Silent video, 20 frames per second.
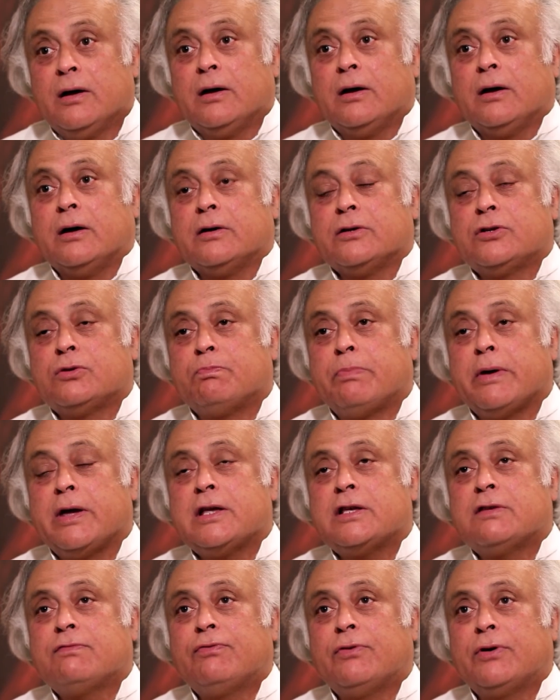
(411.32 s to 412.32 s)
a
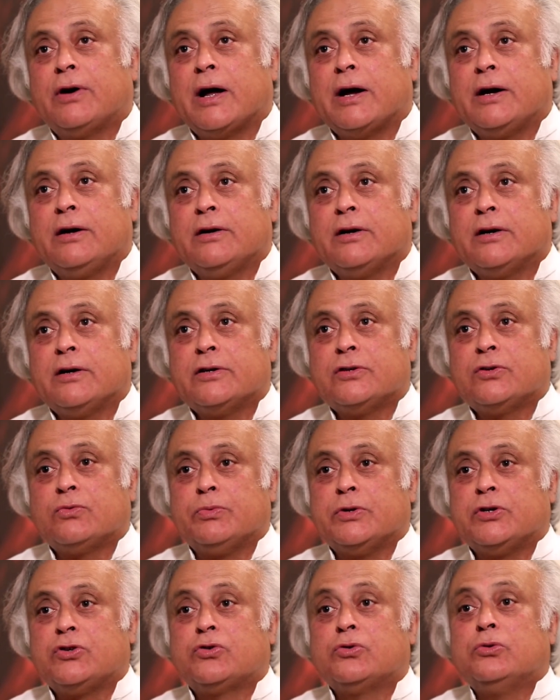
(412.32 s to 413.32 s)
space for ideas
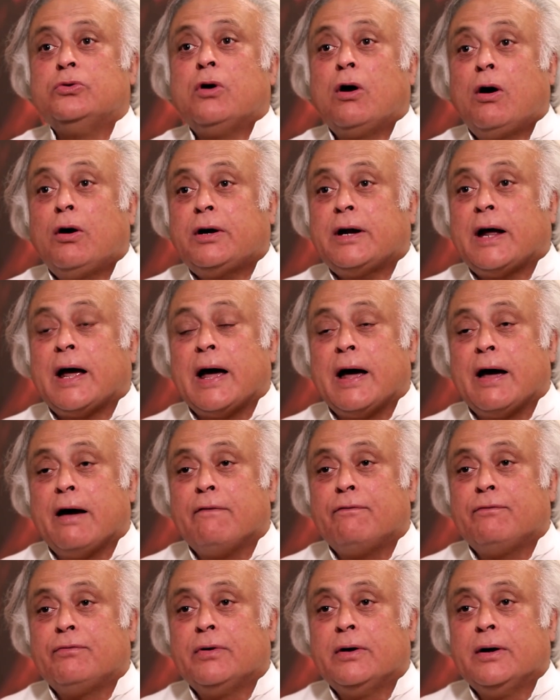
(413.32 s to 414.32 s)
which do not
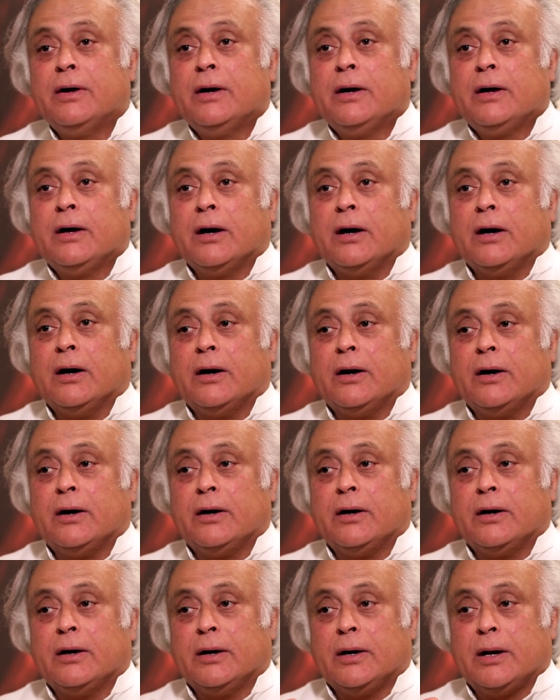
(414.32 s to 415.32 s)
have
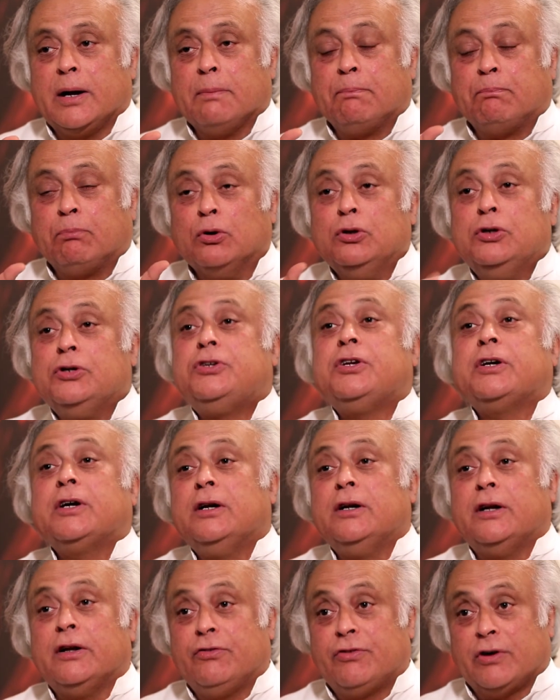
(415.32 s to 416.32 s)
a
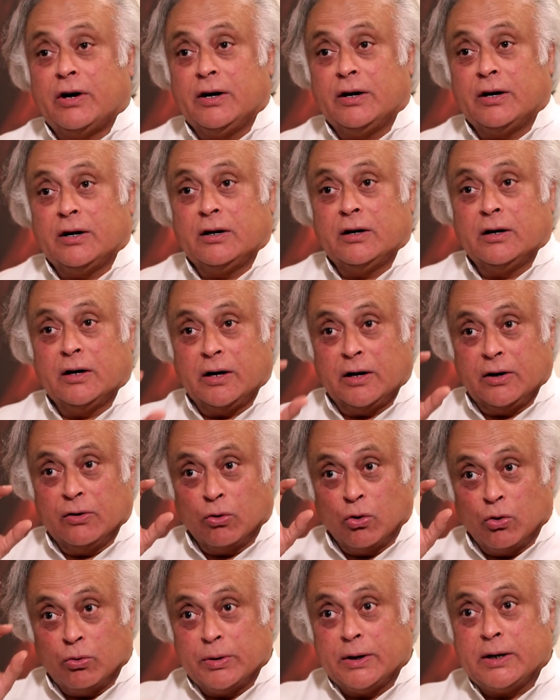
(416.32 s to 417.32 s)
political agenda, an
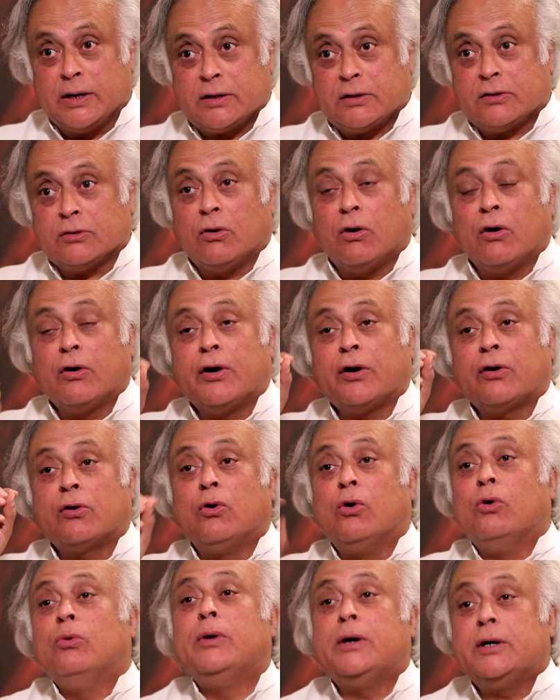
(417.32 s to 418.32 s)
overt or a
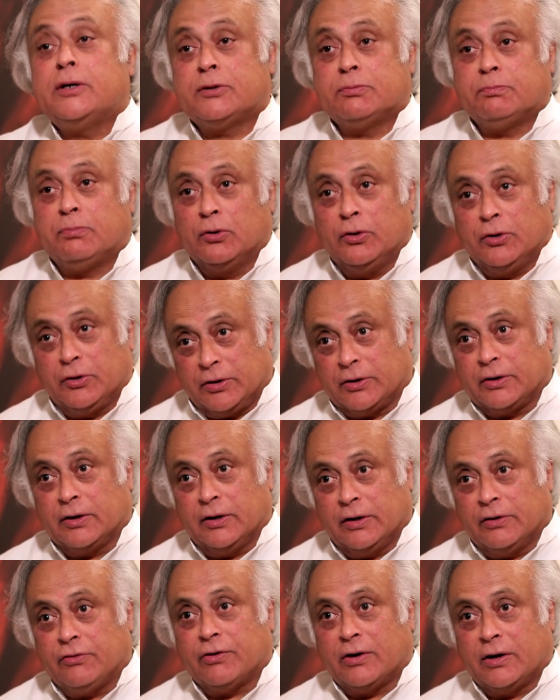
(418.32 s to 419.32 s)
covert political
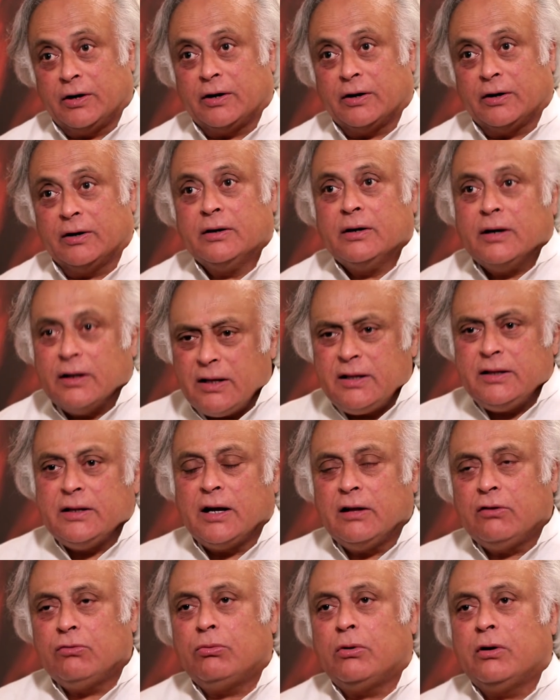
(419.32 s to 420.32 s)
agenda. I think
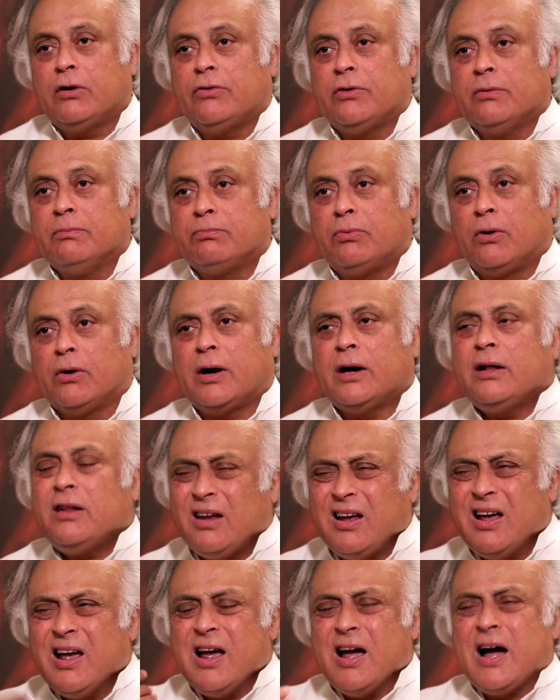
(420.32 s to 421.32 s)
that's what is important. I
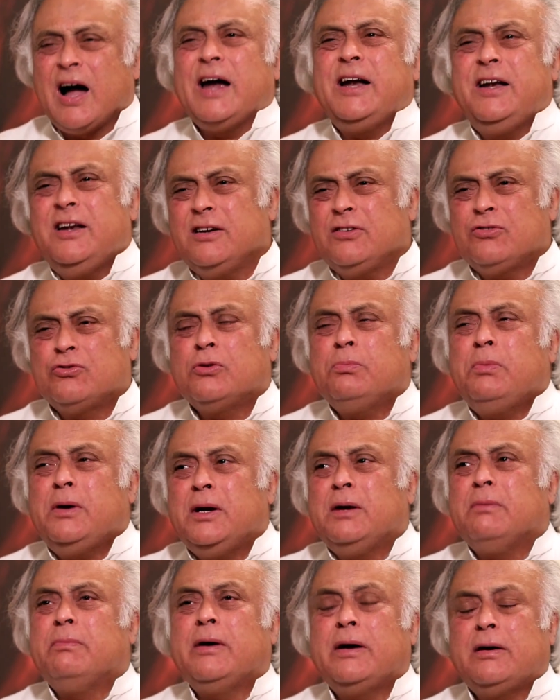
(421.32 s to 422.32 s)
think ideas should be
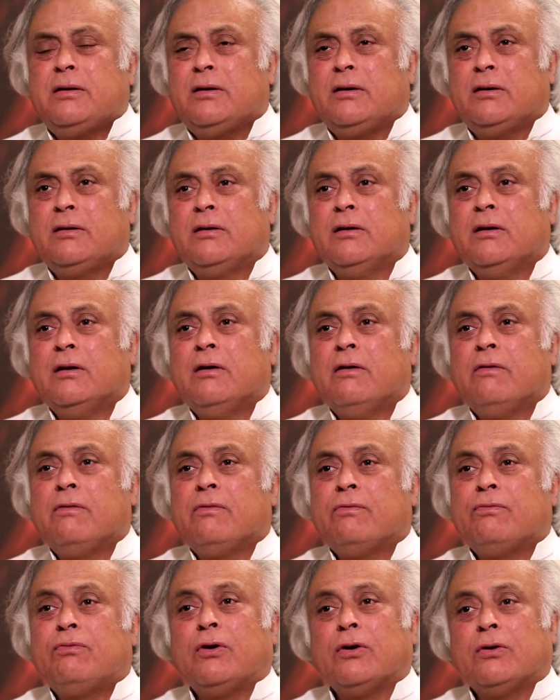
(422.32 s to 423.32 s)
debated
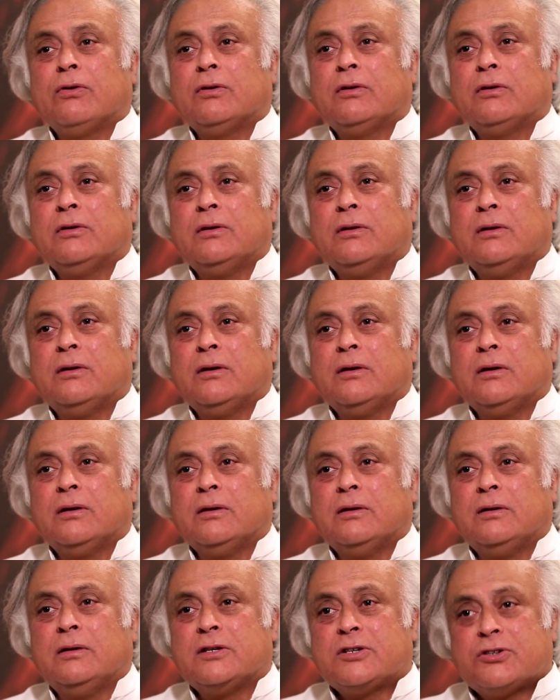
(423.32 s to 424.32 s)
for
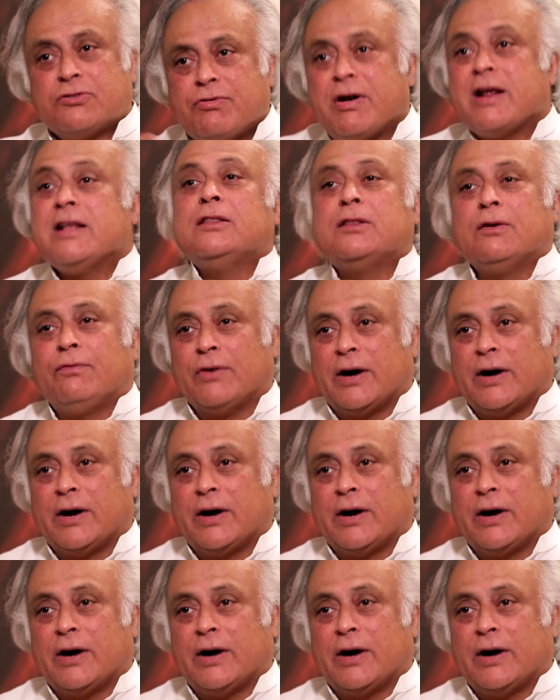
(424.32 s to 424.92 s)
the strength of